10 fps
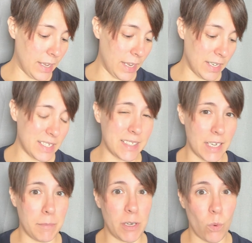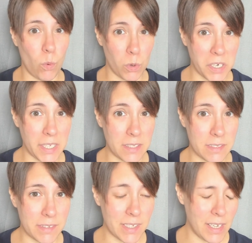and examine
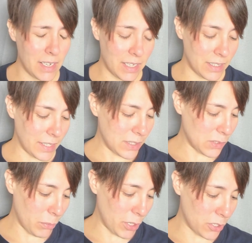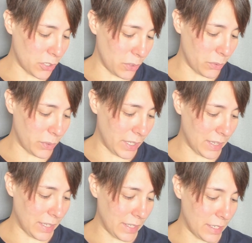organs. Like, so much so that
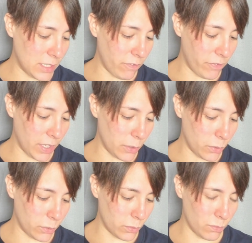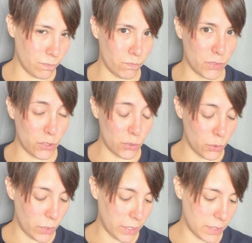his fellow
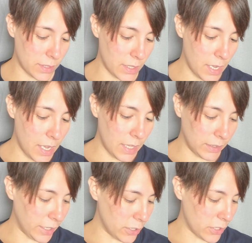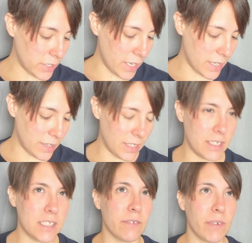students later said that
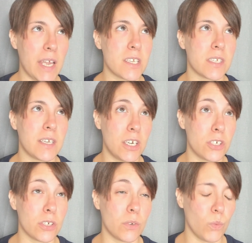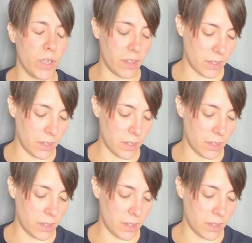his fascination with